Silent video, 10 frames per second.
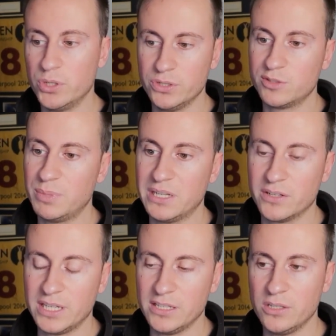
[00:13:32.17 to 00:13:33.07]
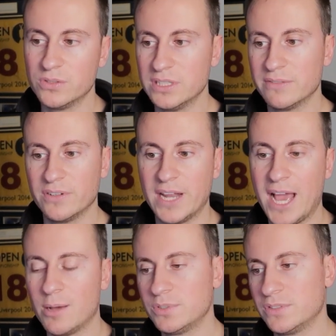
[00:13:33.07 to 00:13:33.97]
your spin on it, using different
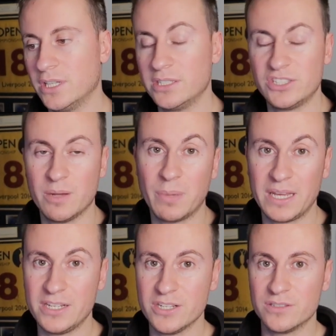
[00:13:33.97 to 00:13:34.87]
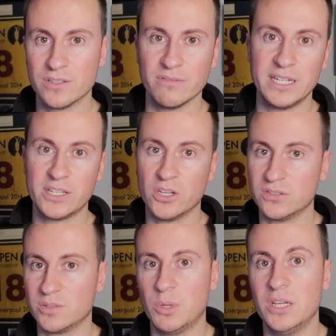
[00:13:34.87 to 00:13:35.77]
apps like Gem Pages to really
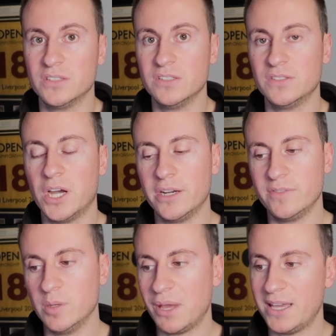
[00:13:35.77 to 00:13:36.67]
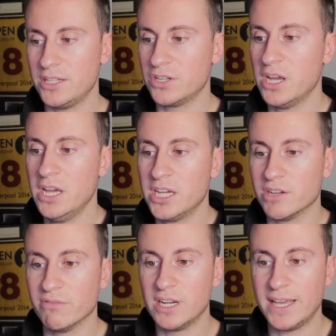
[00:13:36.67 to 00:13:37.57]
customize the design of your page
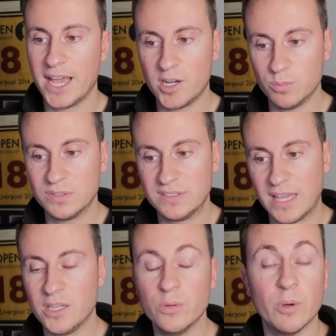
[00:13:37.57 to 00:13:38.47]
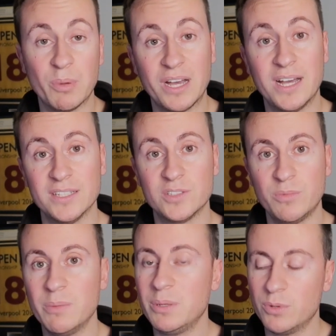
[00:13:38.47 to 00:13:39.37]
can really help set you apart. So
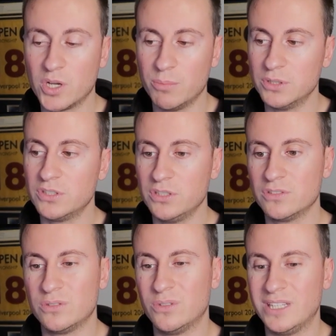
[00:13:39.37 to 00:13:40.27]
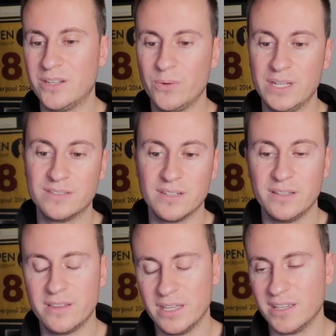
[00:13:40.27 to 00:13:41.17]
when people come onto your store, they don't instantly
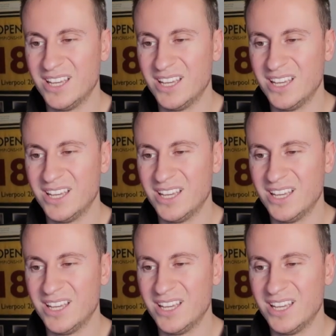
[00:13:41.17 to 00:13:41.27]
think